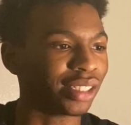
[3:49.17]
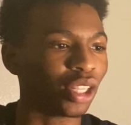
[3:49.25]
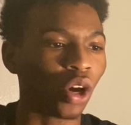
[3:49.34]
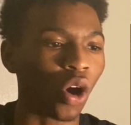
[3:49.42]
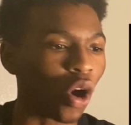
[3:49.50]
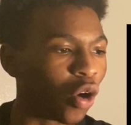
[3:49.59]

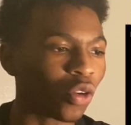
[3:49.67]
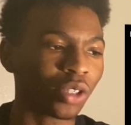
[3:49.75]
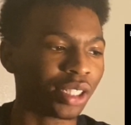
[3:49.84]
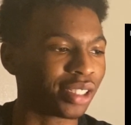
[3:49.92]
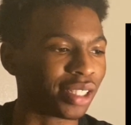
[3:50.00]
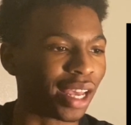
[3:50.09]
The
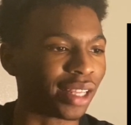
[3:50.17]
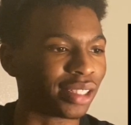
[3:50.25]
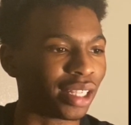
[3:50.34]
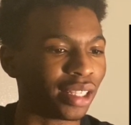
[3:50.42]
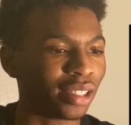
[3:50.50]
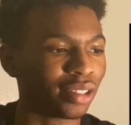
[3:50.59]
only sad
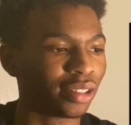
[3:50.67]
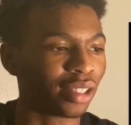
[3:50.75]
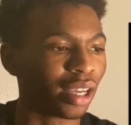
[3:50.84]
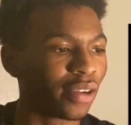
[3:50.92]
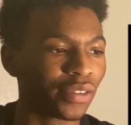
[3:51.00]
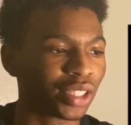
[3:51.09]
thing.
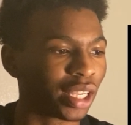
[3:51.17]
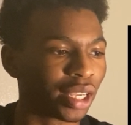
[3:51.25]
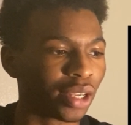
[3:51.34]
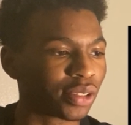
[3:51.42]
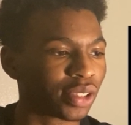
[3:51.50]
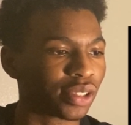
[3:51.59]

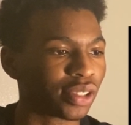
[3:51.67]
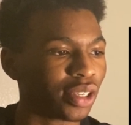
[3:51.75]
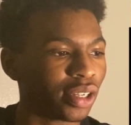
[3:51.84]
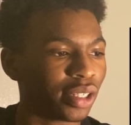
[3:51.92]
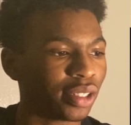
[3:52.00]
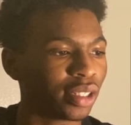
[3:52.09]
Everything else is
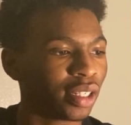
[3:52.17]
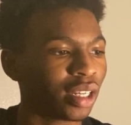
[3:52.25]
good.